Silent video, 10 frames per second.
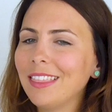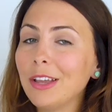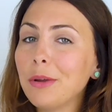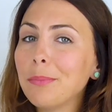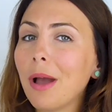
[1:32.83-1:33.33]

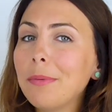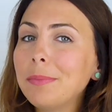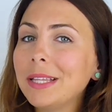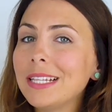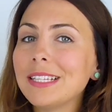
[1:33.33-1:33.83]
there are
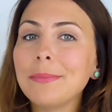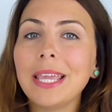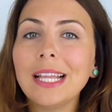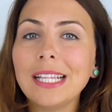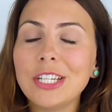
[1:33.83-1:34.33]
probably some
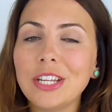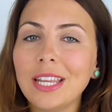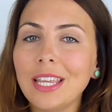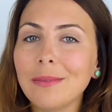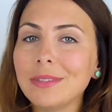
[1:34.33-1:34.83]
English
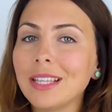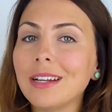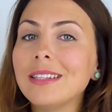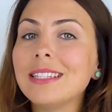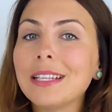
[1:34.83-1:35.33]
idioms that
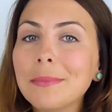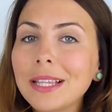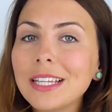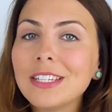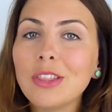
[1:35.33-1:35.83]
are
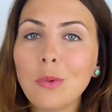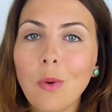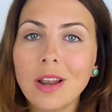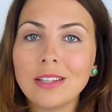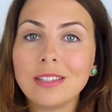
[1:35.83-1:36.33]
similar to the
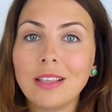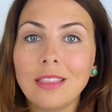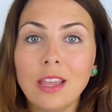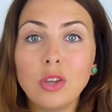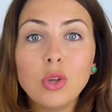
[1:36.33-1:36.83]
ones
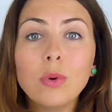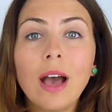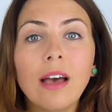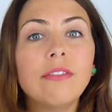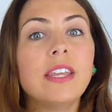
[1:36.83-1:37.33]
that you
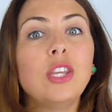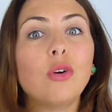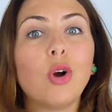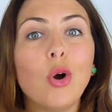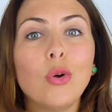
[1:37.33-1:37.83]
have in
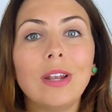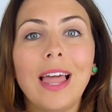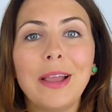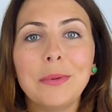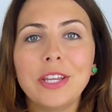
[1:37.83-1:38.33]
your own
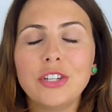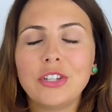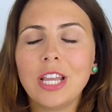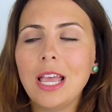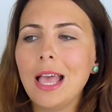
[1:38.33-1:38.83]

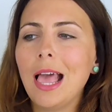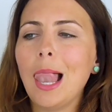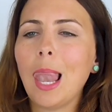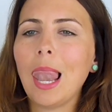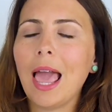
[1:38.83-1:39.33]
language,
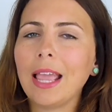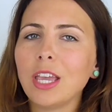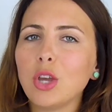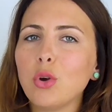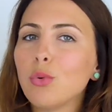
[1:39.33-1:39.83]

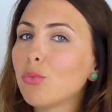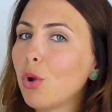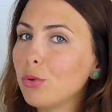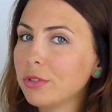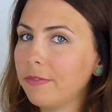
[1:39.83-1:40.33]
like
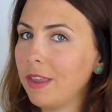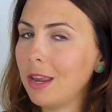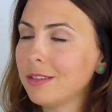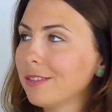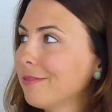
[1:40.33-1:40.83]
crow's
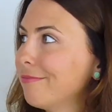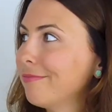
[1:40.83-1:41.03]
feet.